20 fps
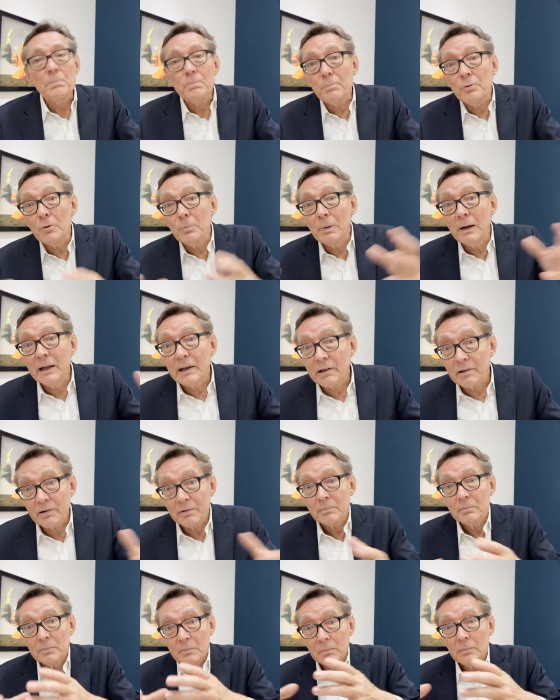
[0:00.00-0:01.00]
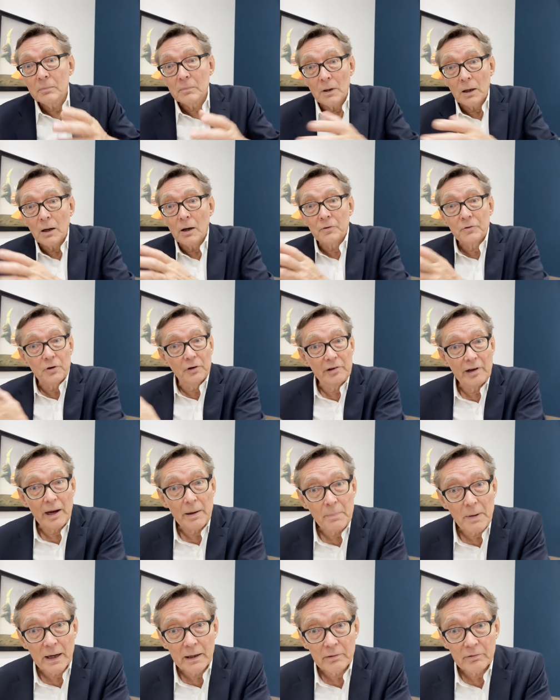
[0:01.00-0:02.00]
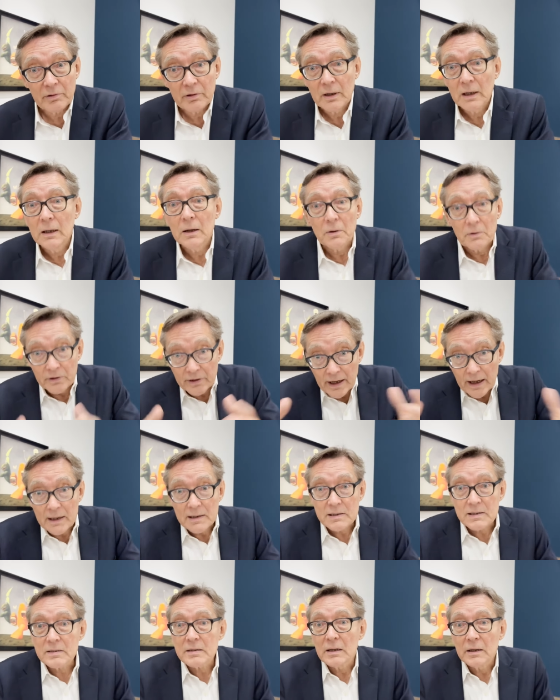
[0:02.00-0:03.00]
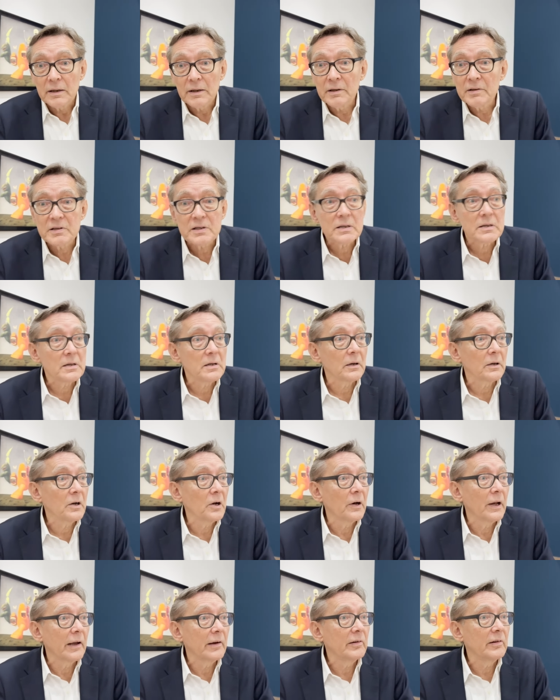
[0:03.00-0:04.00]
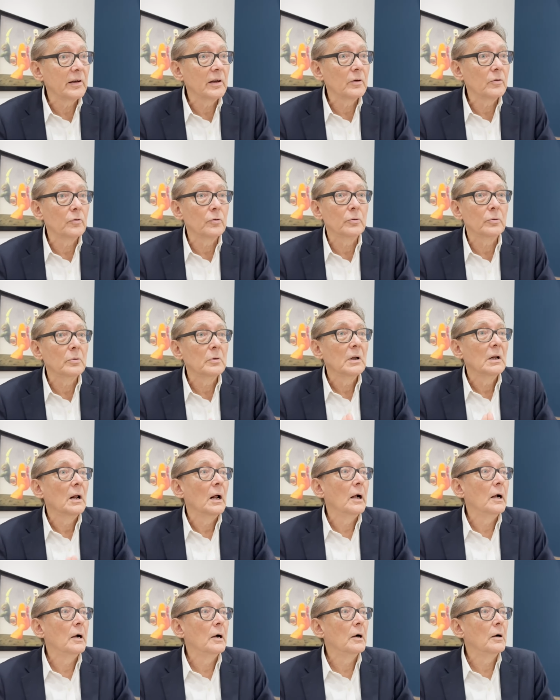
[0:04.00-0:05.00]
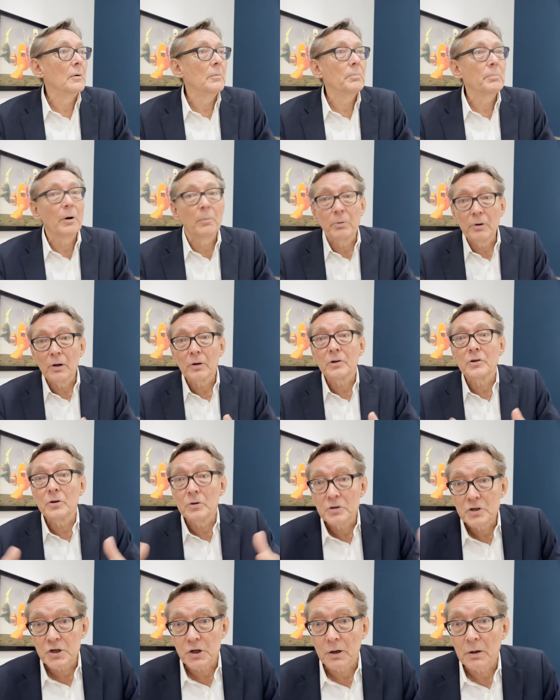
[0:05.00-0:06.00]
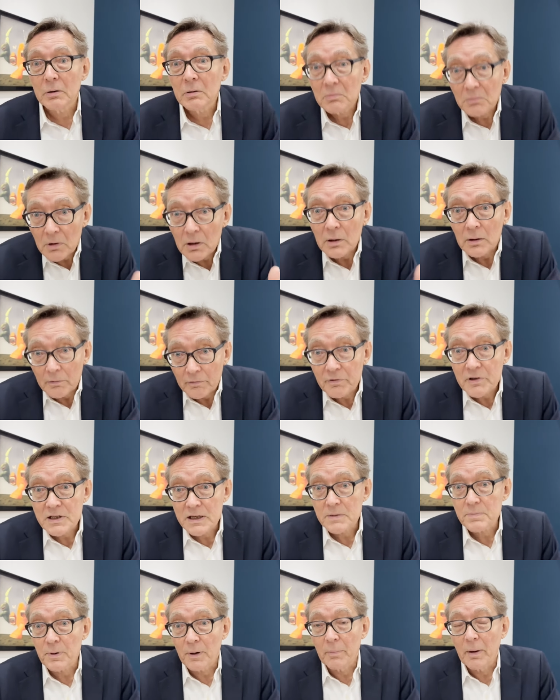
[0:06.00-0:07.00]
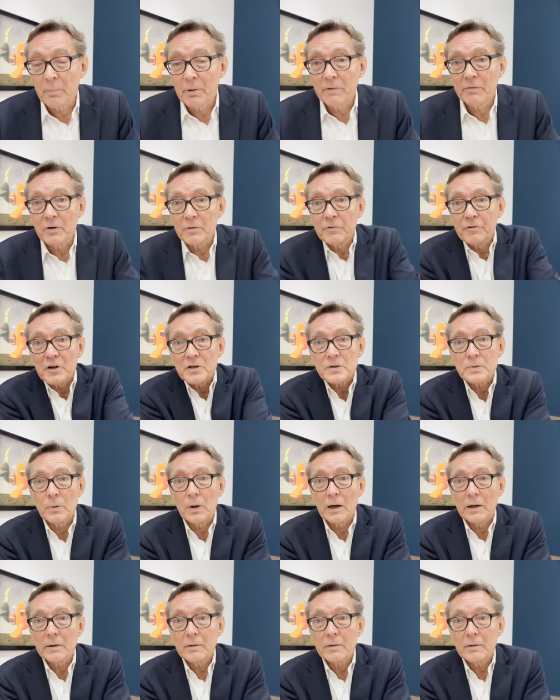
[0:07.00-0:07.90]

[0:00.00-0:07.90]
public entertainment. Yes, it's connected to uh, popular culture. And this you, is probably the first one.